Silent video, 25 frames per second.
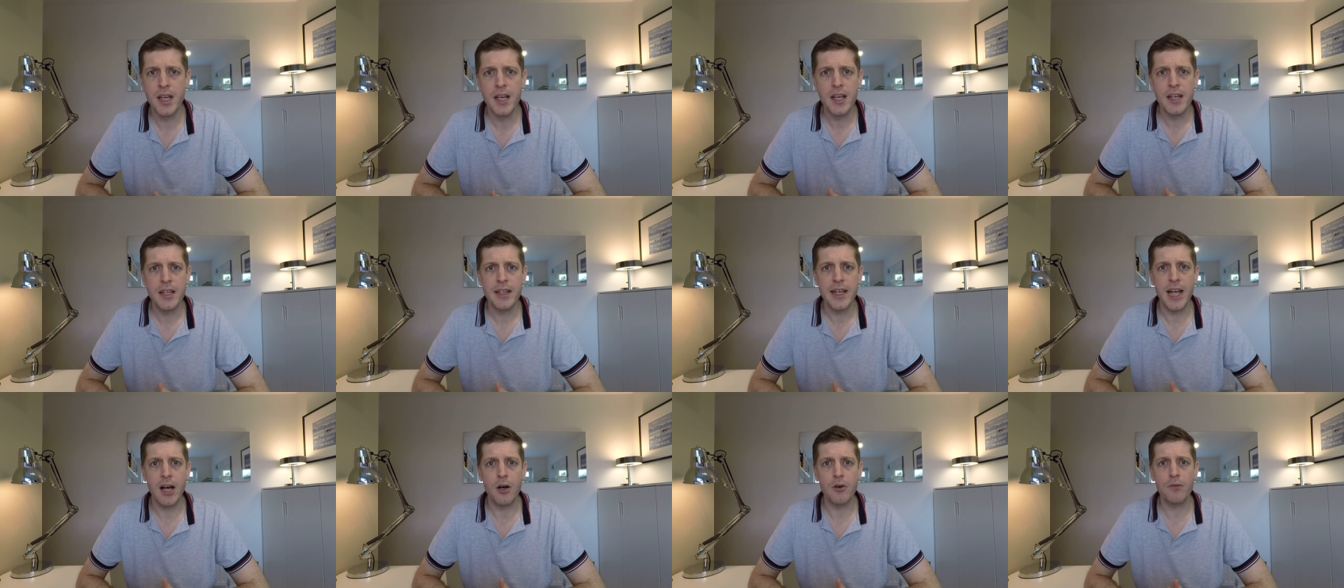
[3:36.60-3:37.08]

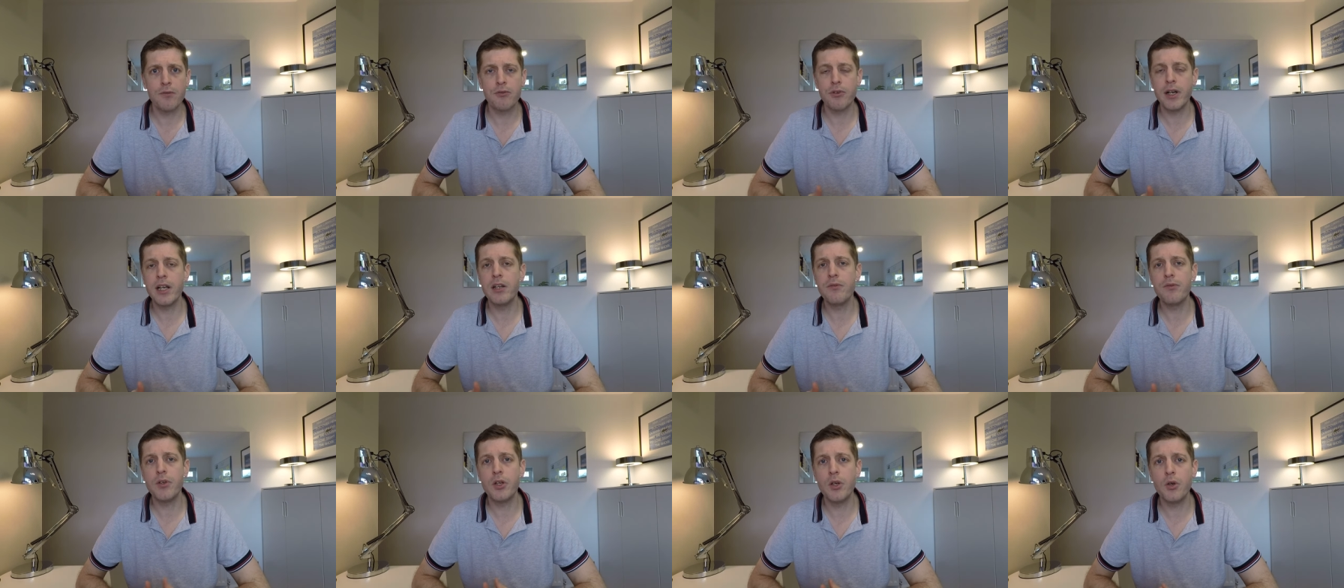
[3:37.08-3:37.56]
Now, for any
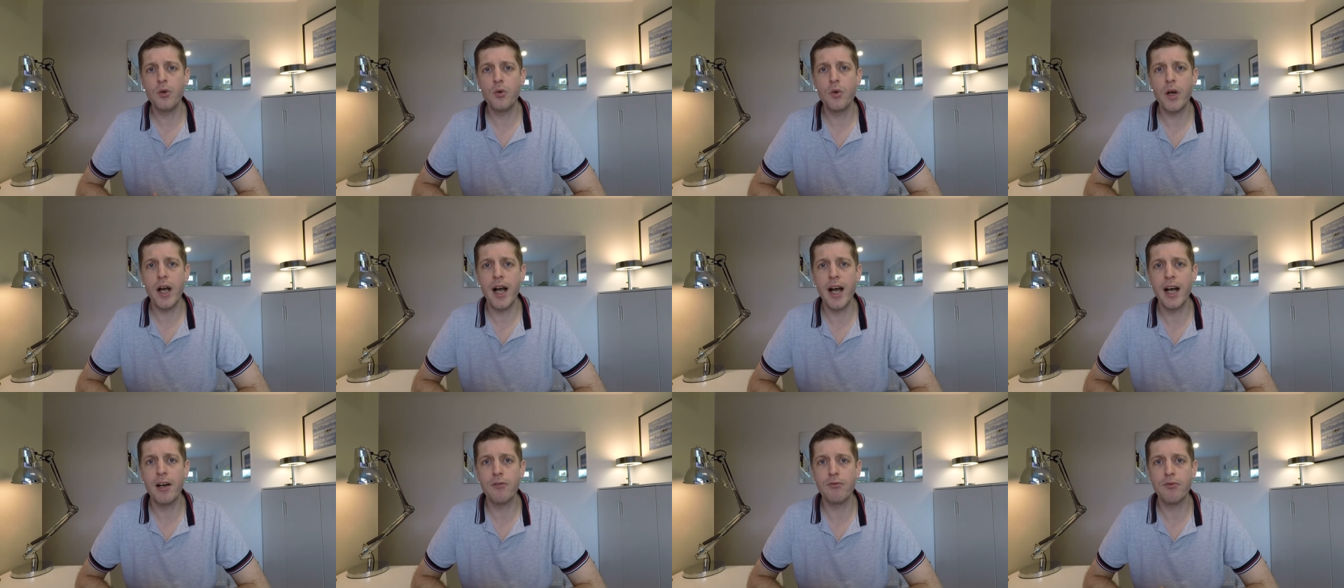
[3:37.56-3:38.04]
of you who
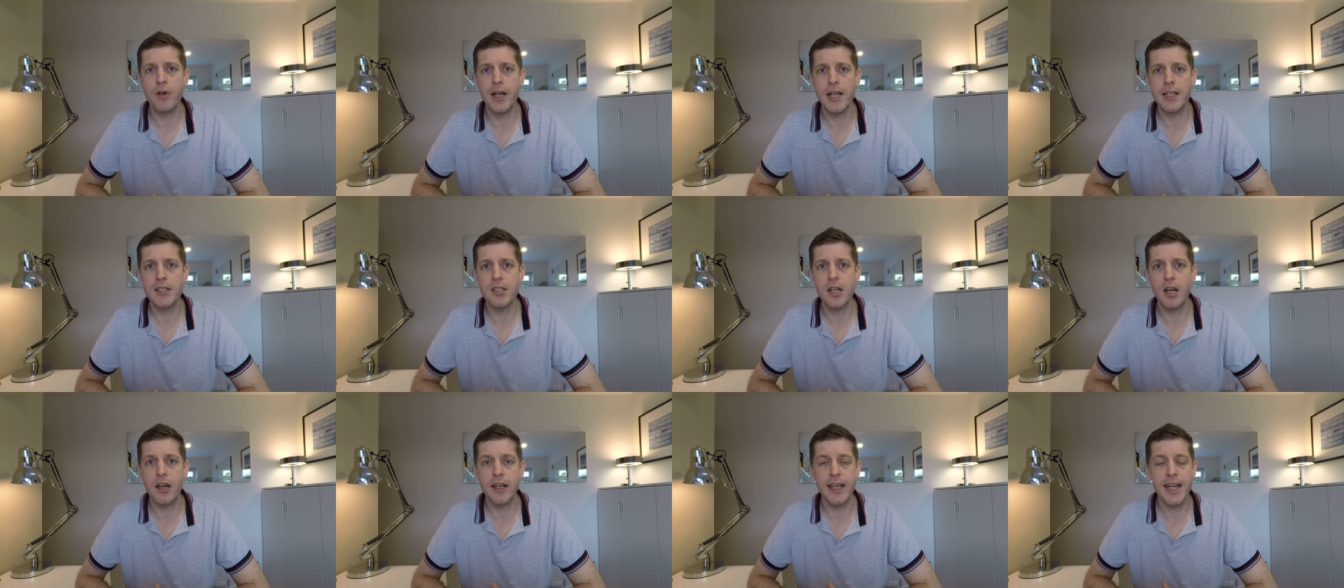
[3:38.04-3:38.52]
have read
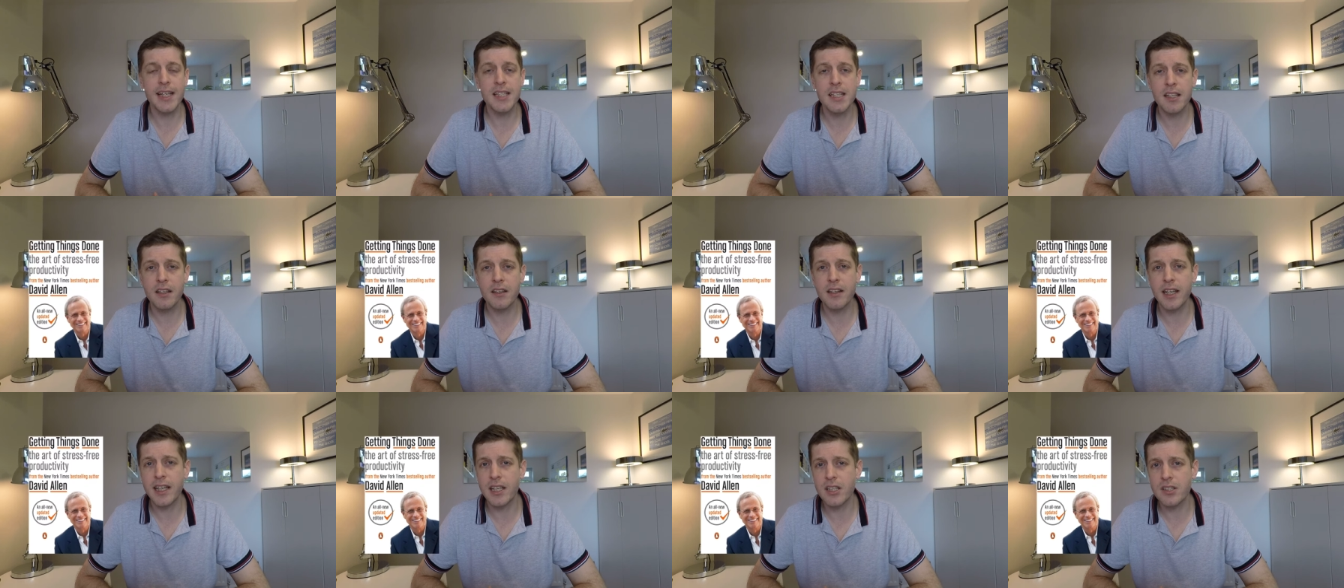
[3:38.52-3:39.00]
uh, Getting
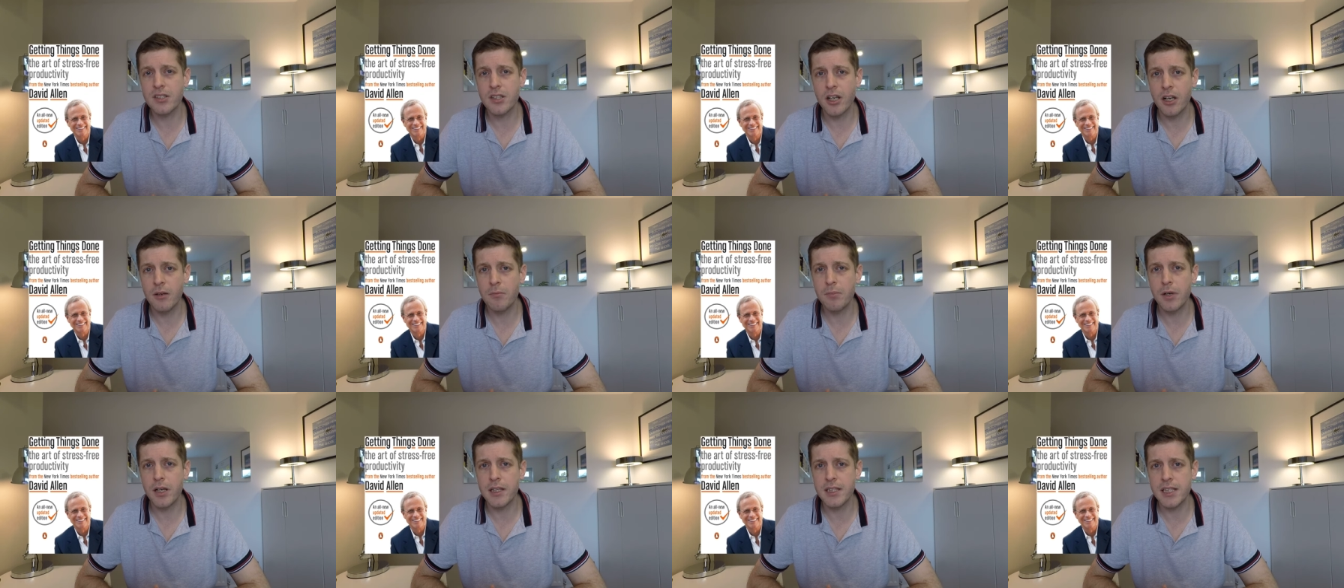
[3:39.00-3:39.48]
Things Done
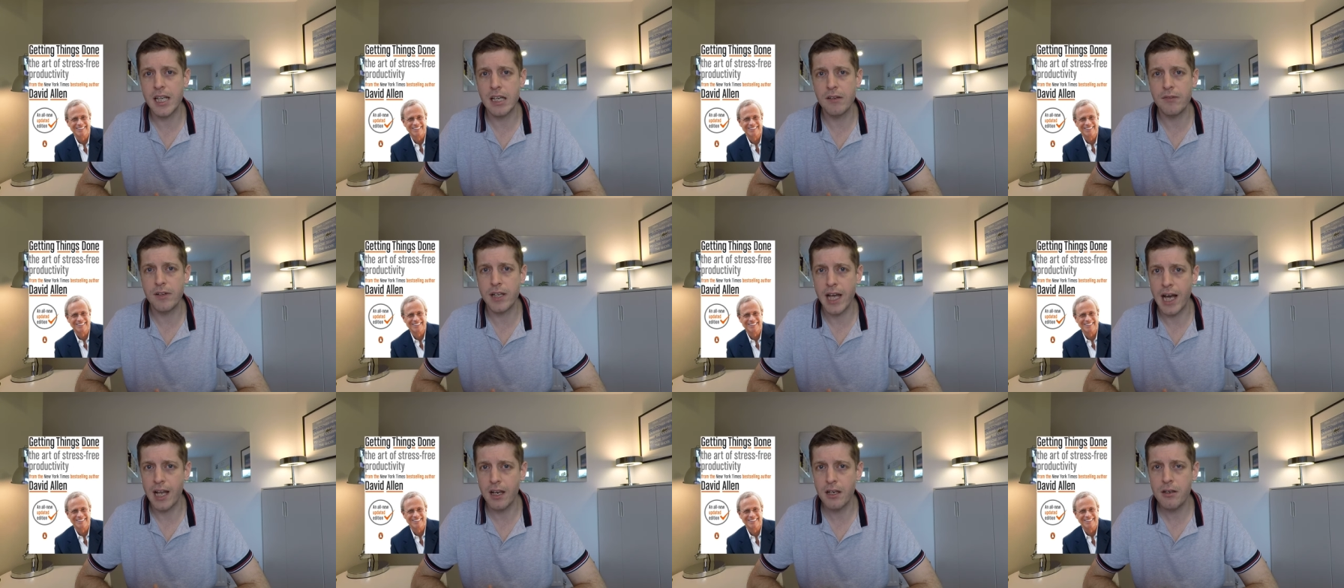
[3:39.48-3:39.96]
by David
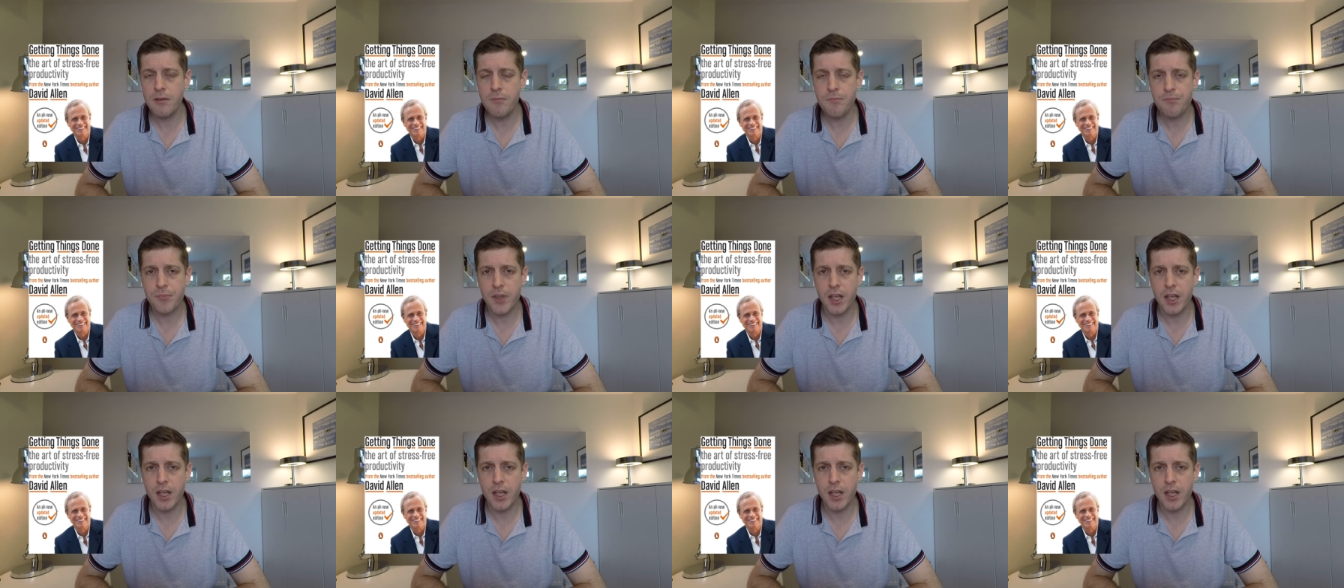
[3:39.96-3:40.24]
Allen,